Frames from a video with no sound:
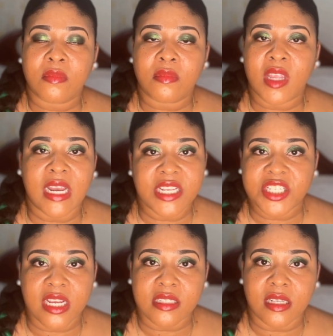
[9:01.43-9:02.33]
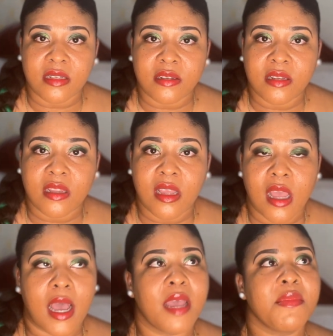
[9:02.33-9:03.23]
Glenn Jackson.
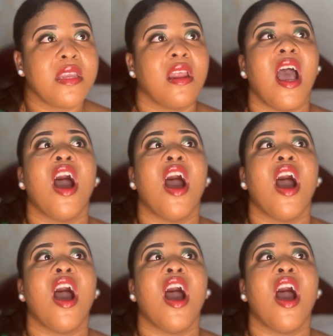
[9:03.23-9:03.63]
I mean, a